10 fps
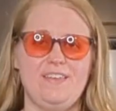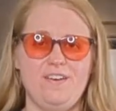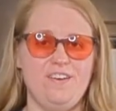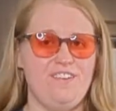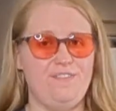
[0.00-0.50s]

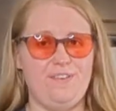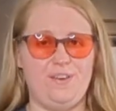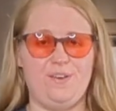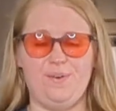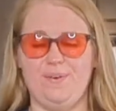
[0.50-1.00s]
there are a
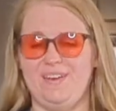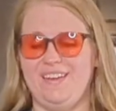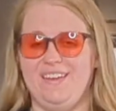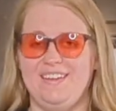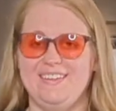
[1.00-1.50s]
few
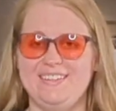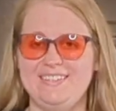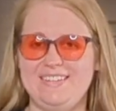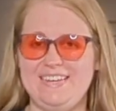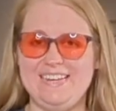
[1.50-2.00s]

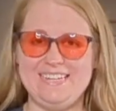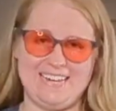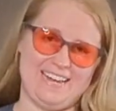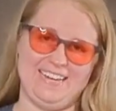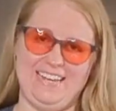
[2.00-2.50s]
teeny
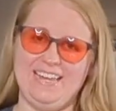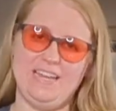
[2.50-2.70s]
tiny,